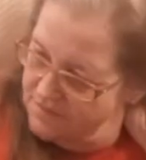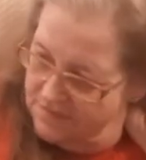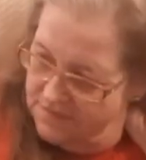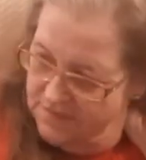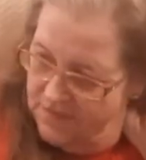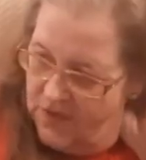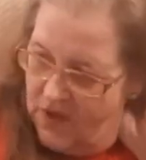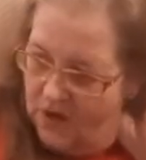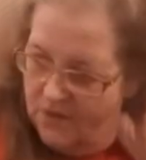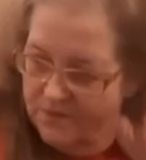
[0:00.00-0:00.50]

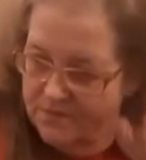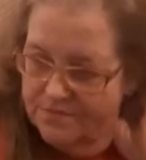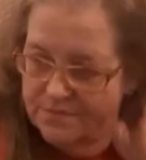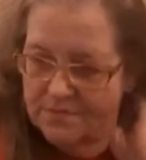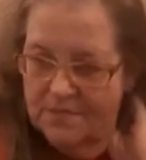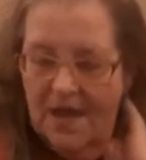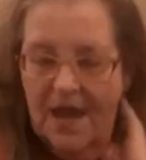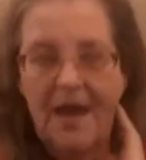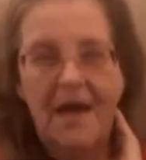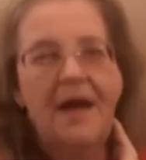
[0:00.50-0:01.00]
no.
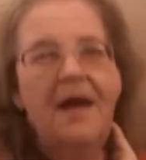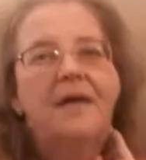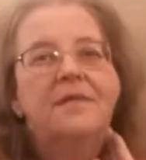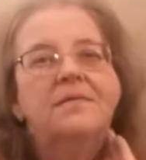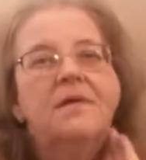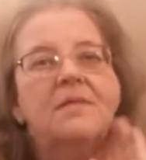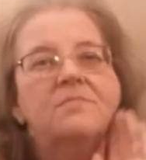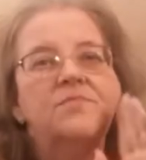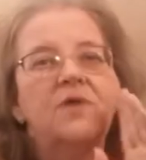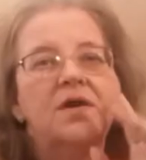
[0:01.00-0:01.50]
And
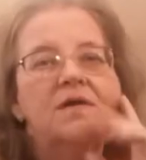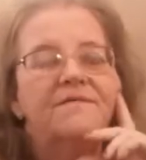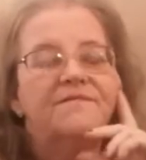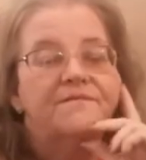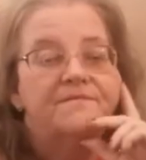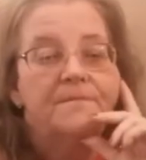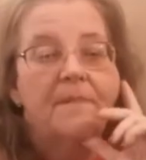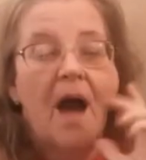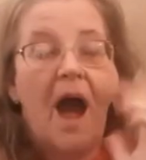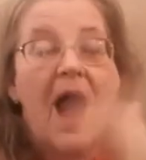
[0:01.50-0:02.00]
I'm going to,
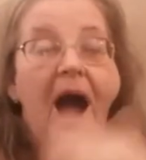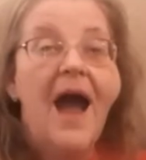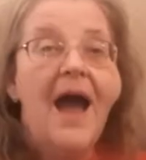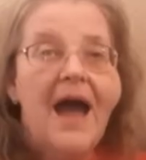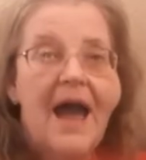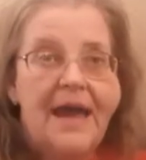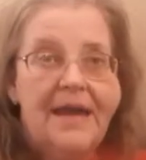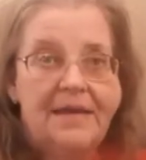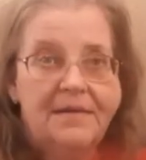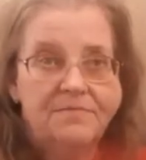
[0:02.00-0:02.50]

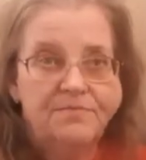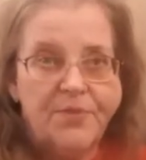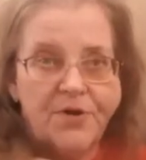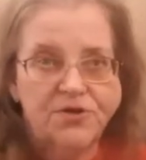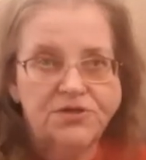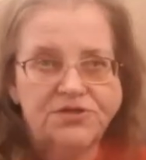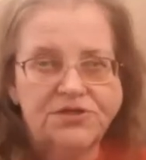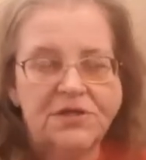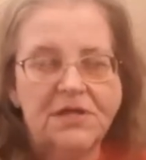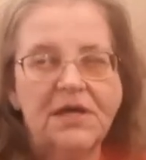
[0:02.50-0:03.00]
I
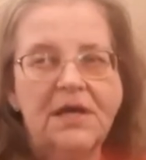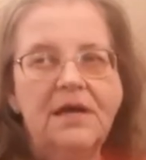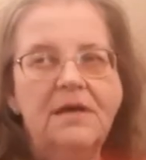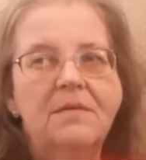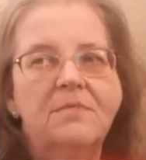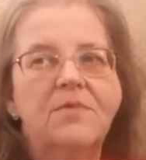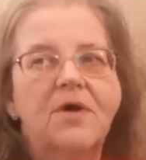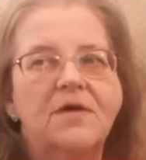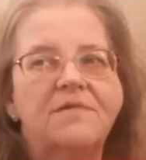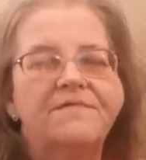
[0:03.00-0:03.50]
personally,
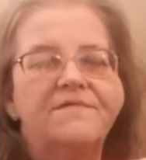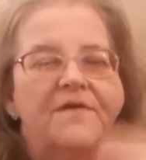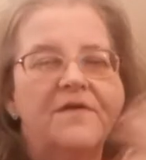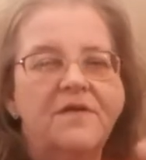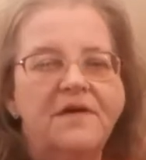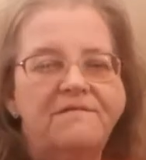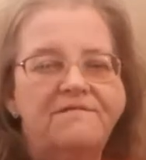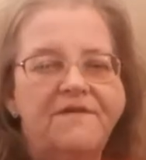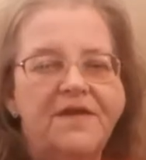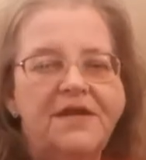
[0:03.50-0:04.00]
I'm going to
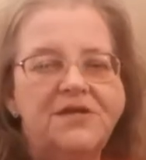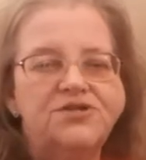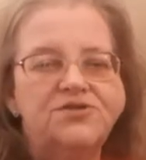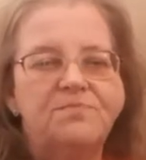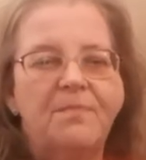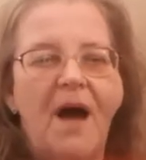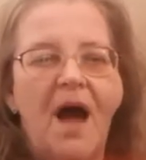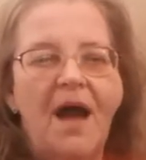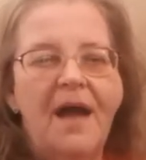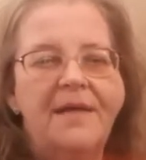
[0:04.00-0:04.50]
fully finish
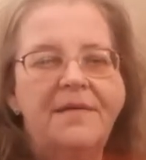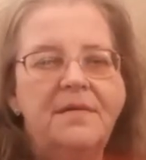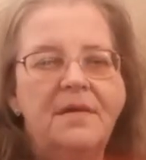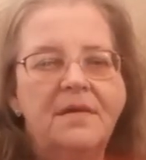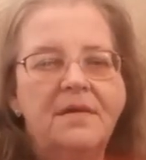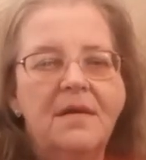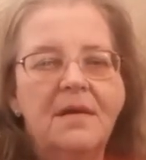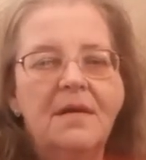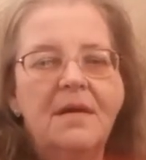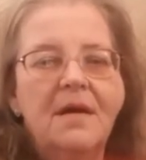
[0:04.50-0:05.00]
mine
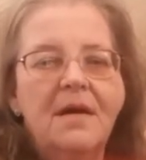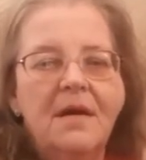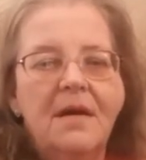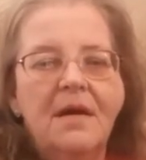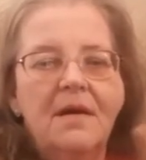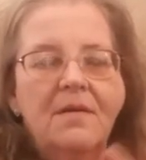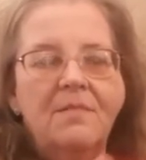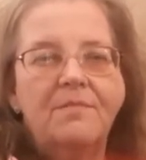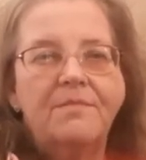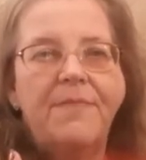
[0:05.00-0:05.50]

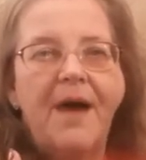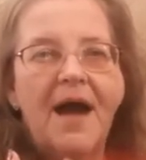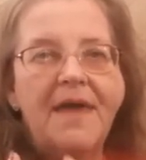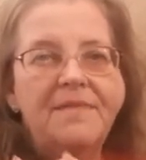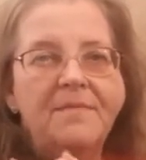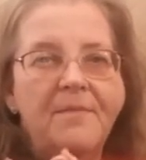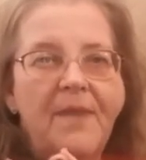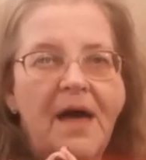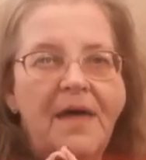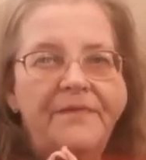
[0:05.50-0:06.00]
by
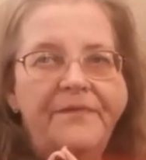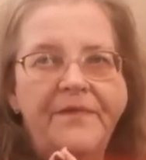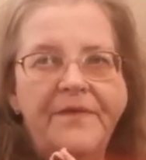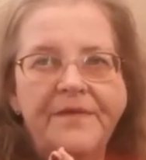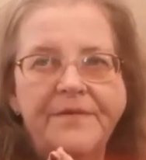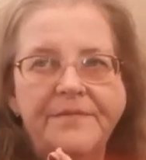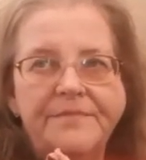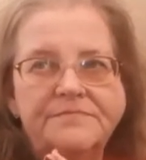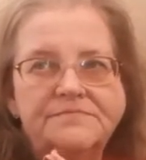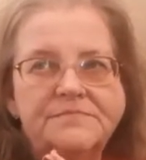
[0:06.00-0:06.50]
the month
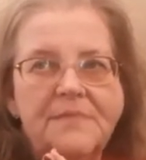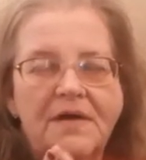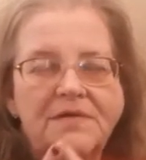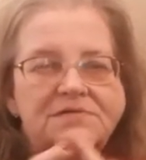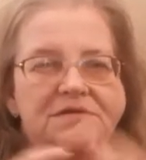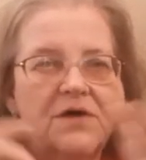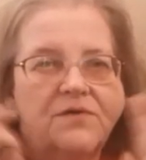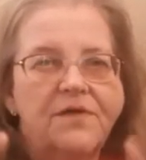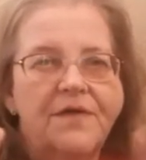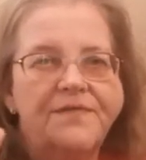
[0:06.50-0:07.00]

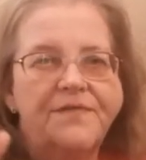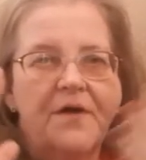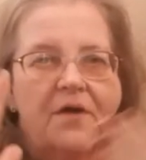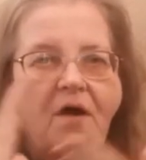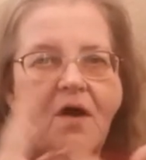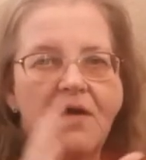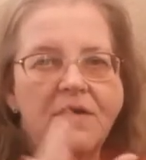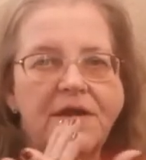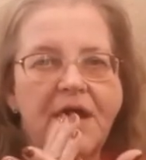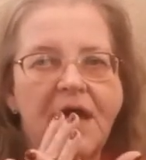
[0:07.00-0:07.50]
so that they're
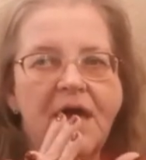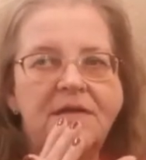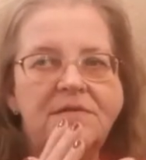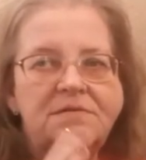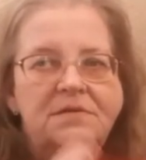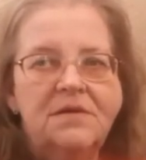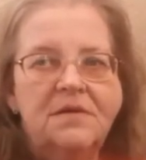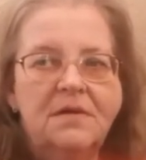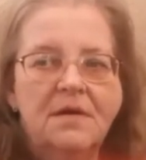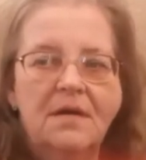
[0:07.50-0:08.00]
all
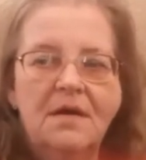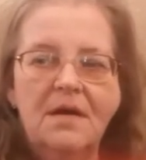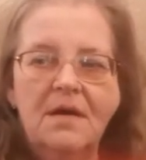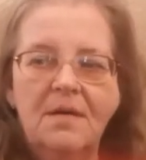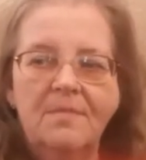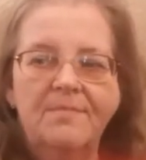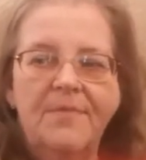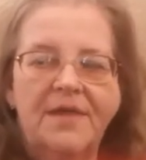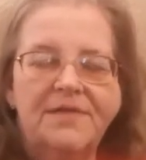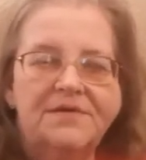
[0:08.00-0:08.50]
done
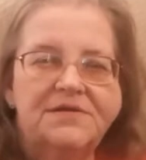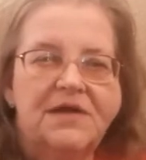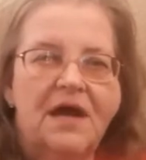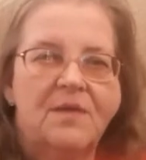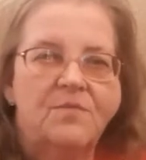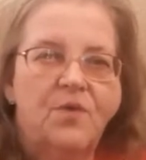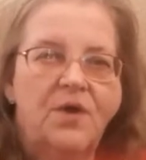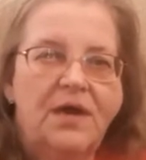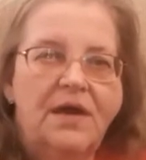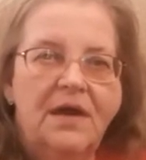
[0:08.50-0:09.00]
by the
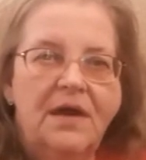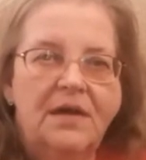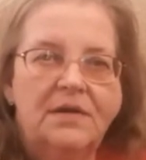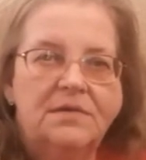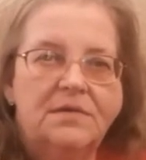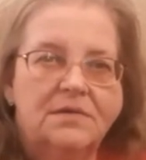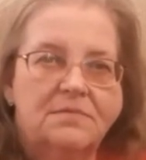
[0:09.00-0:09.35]
time we hit